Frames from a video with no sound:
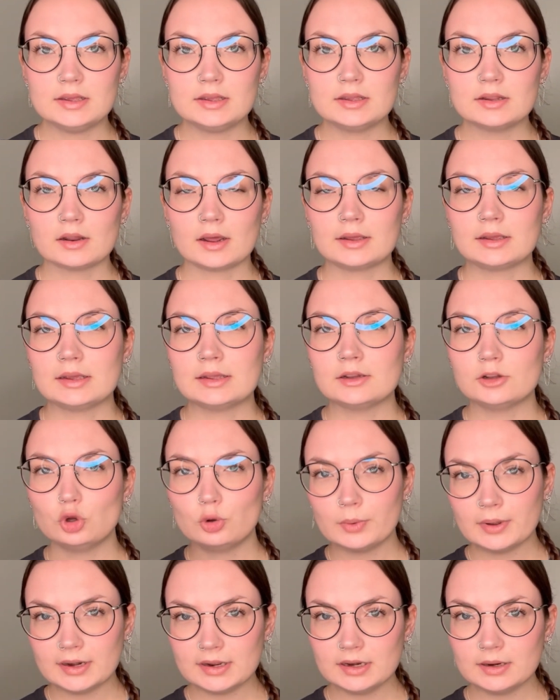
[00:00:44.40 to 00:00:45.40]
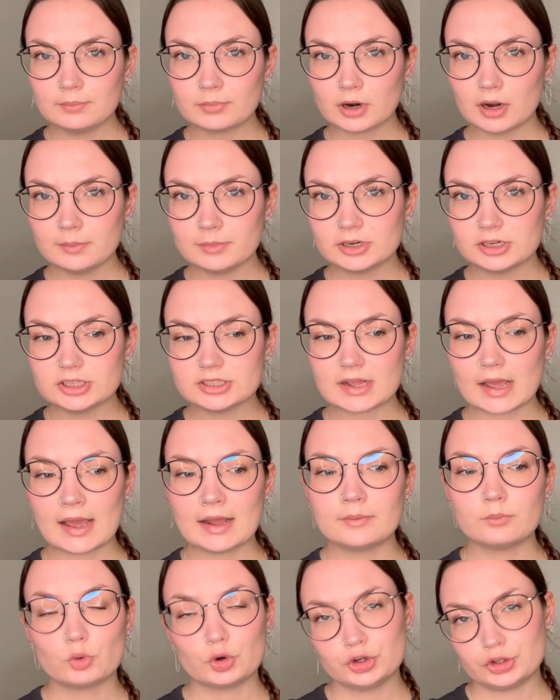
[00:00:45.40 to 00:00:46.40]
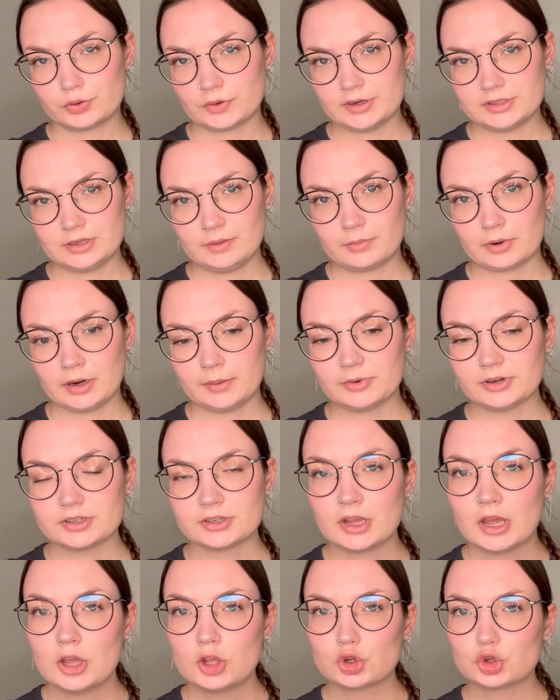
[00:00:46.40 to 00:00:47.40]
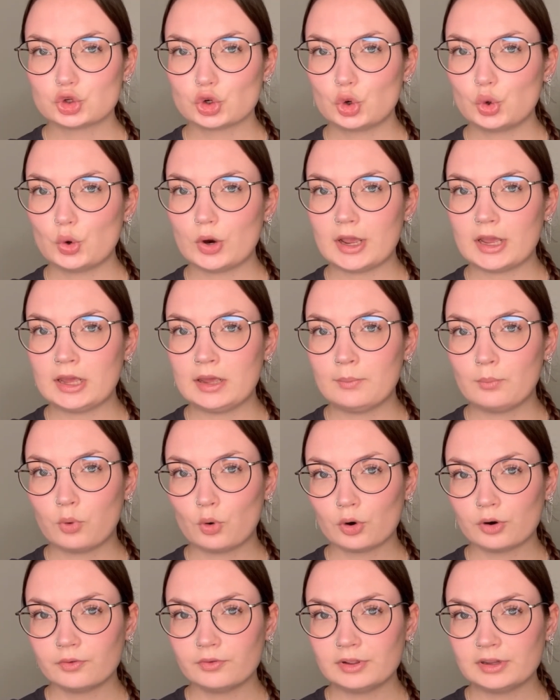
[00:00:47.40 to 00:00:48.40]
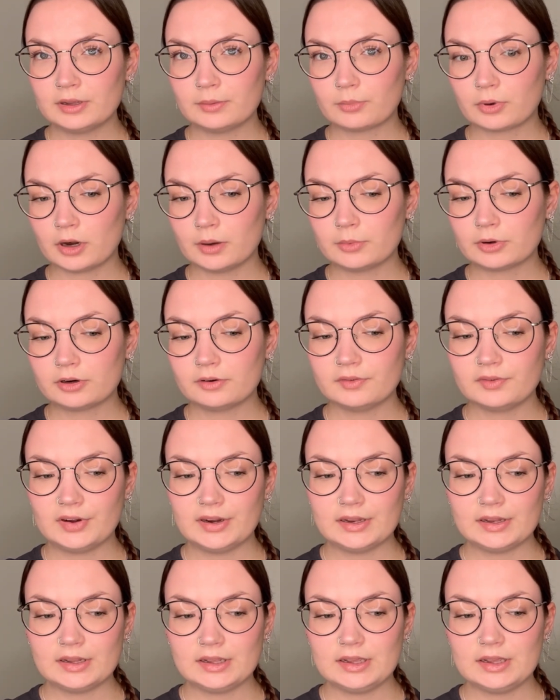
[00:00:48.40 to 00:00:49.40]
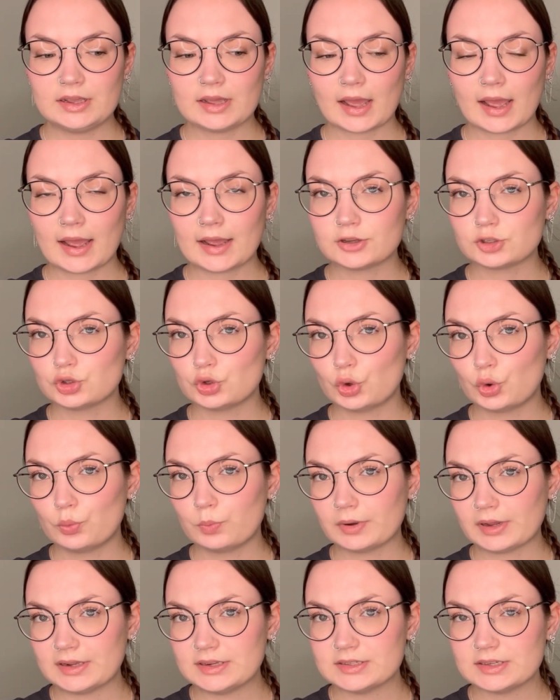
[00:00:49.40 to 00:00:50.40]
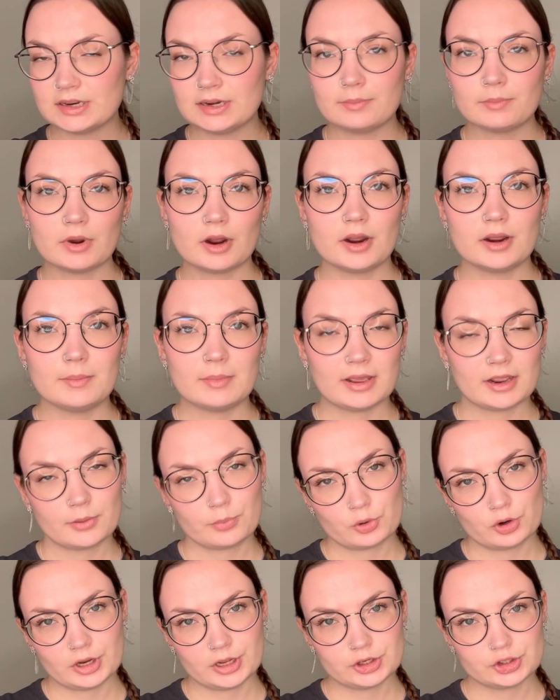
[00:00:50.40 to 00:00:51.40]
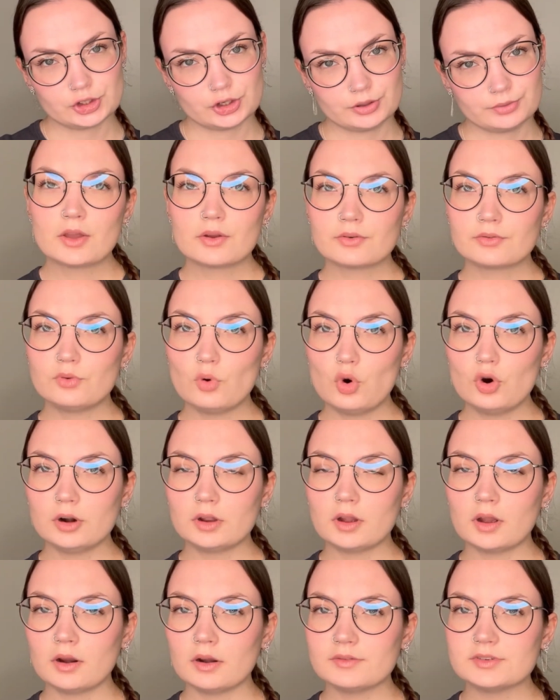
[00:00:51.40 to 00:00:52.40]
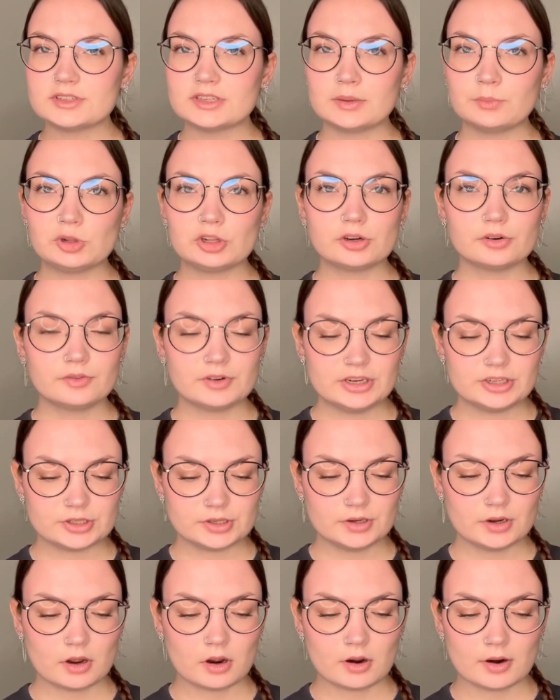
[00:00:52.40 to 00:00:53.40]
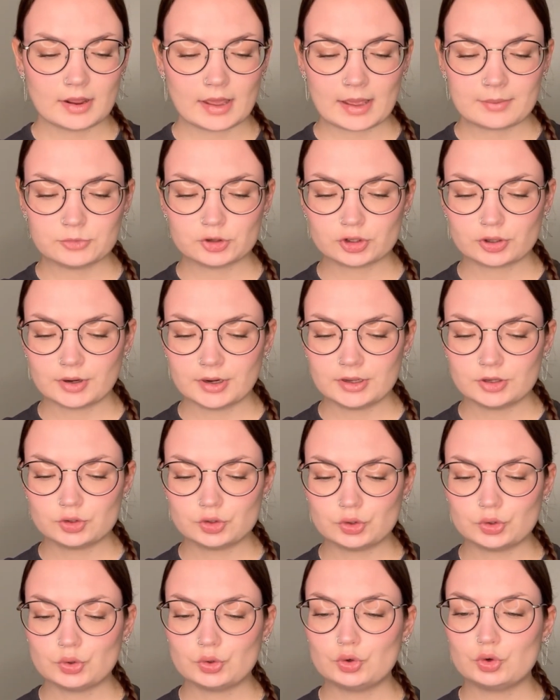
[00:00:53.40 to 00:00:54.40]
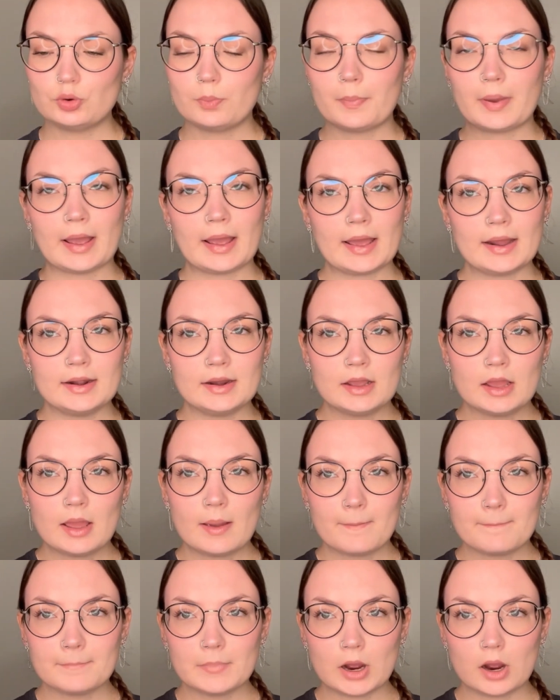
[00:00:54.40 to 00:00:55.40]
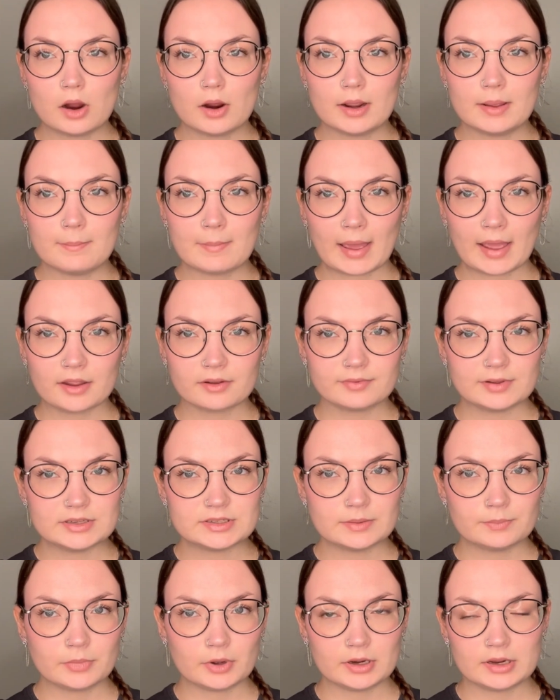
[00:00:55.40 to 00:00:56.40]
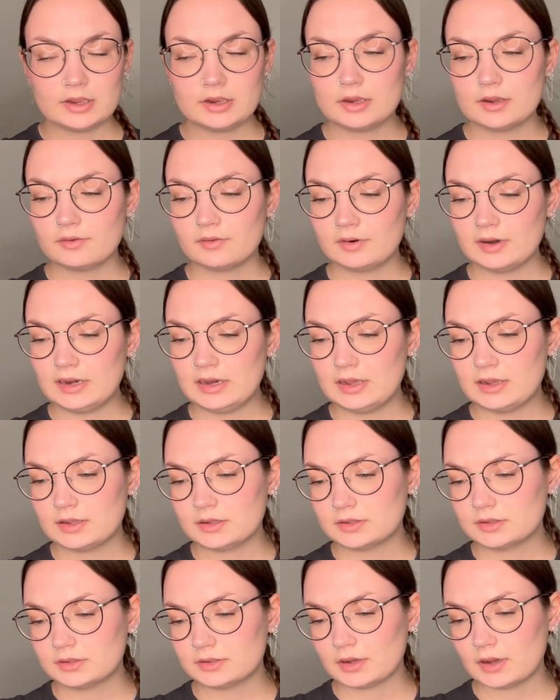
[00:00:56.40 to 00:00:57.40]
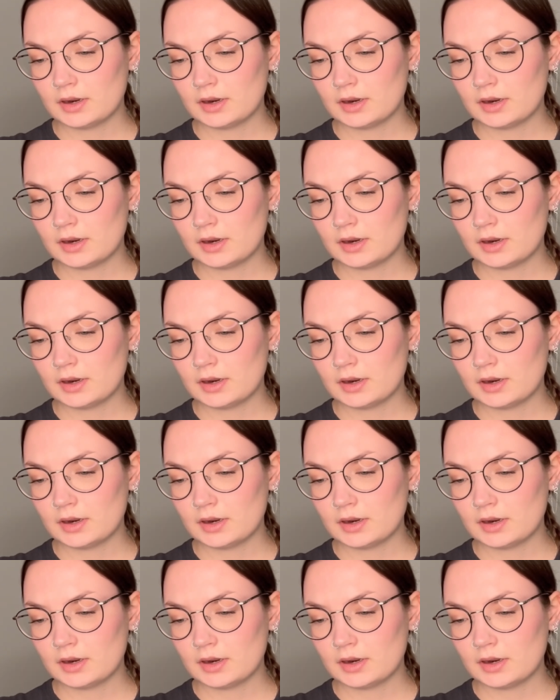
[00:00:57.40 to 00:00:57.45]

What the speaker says: like illuminating primers and moisturizing primers, so a pore filling primer really has no place in my makeup collection. For kind of a similar reason, I am trying to pan my MAC Face and Body Radiant